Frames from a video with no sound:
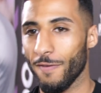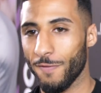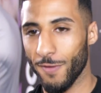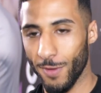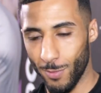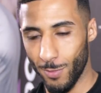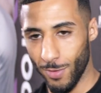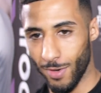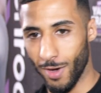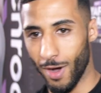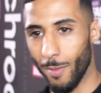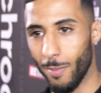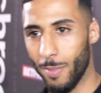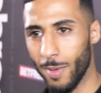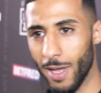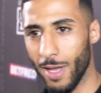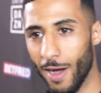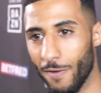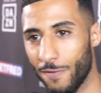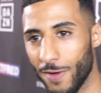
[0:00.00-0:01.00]
I think you have got to
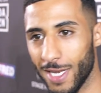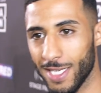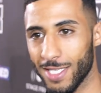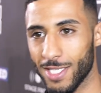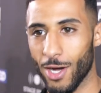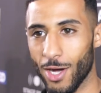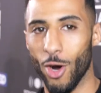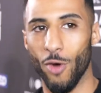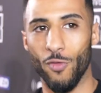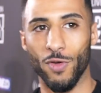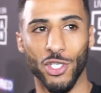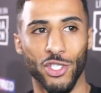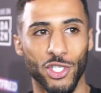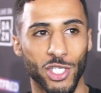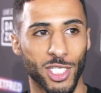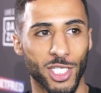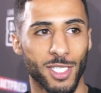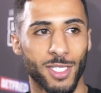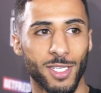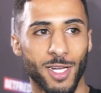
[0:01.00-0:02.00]
be. I think there's a height
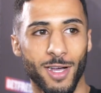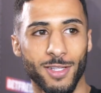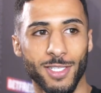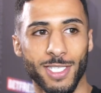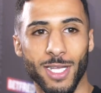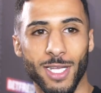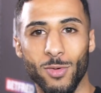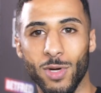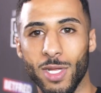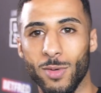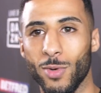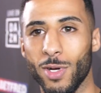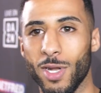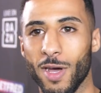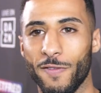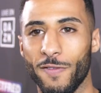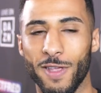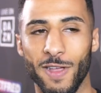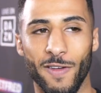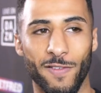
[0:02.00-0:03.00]
restriction on Saudi money.
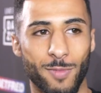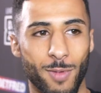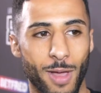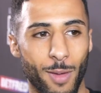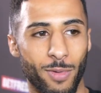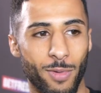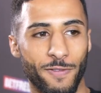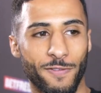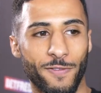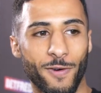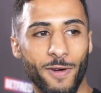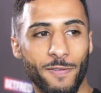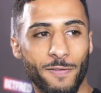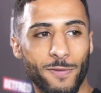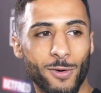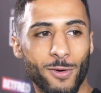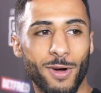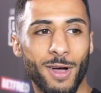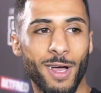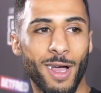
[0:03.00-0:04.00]
I think you have to be above five
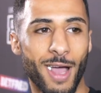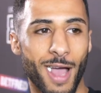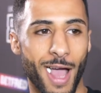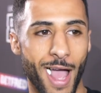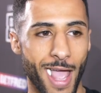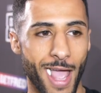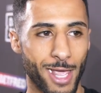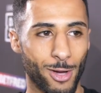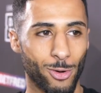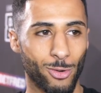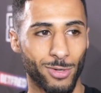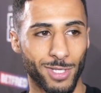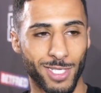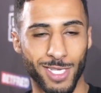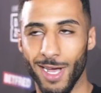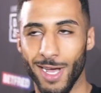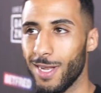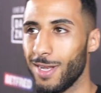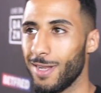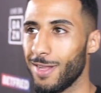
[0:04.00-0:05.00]
foot eight or
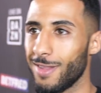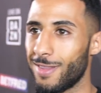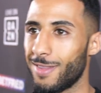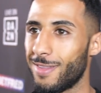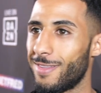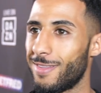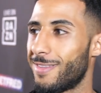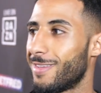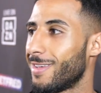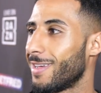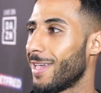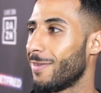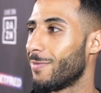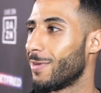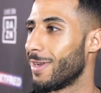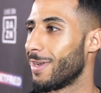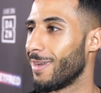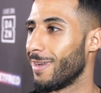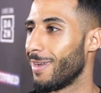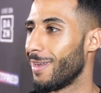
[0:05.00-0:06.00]
ten to
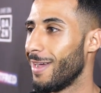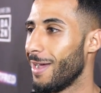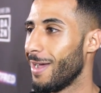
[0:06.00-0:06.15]
even